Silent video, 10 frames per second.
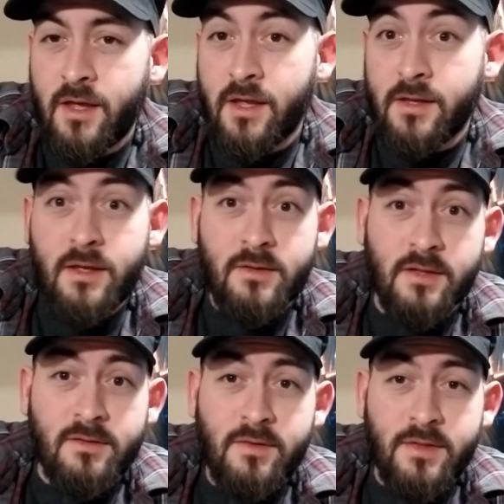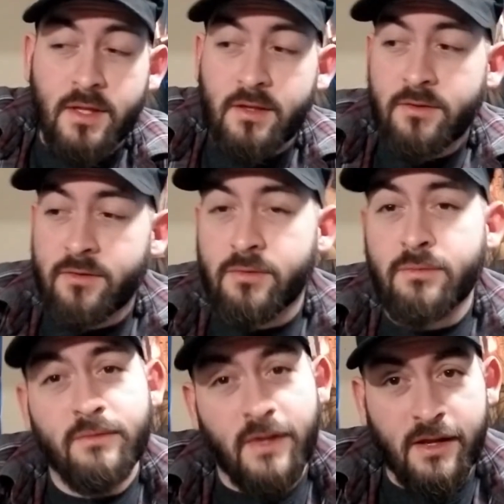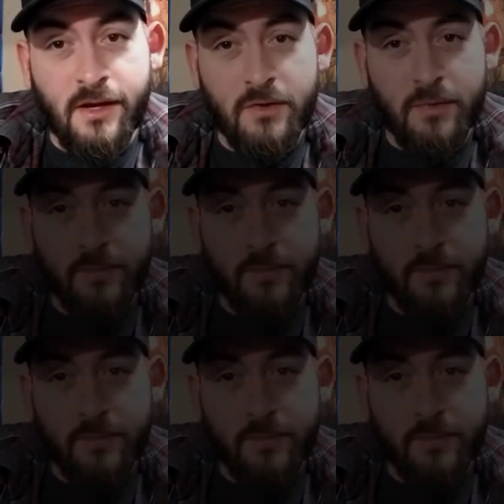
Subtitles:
And yeah, that's everything. So take care, everyone.